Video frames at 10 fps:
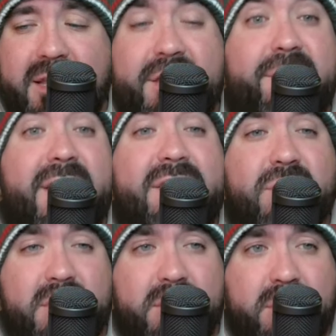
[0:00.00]
the
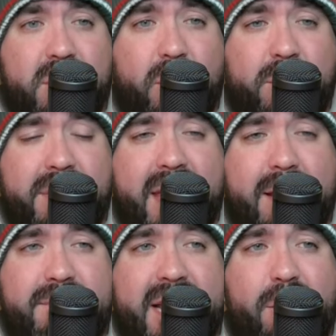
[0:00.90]
veteran, going with
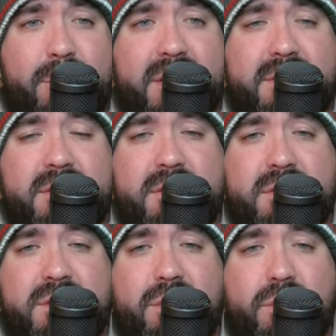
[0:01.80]
Cam Talbot
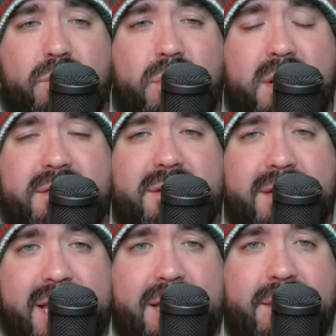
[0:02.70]
to
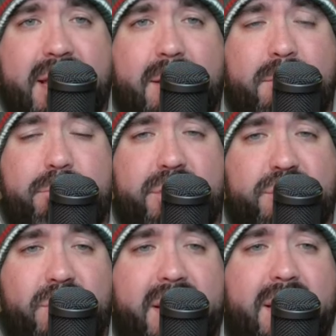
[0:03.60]
lead them
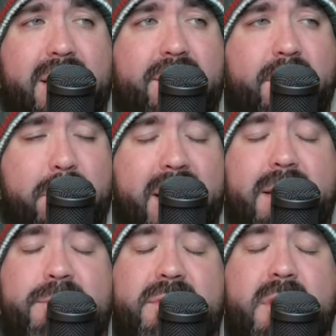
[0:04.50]
between the
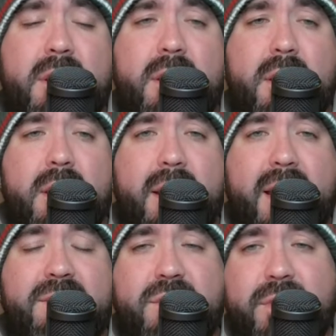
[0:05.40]
pipes.
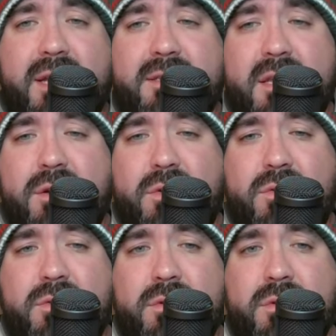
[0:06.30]
And so they
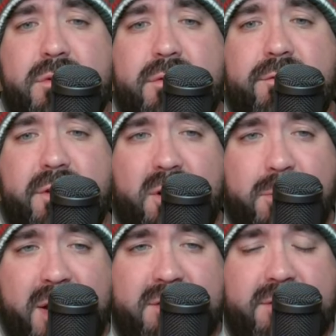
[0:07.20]
deal Filip
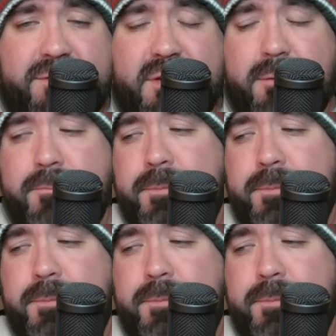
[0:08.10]
Gustavsson.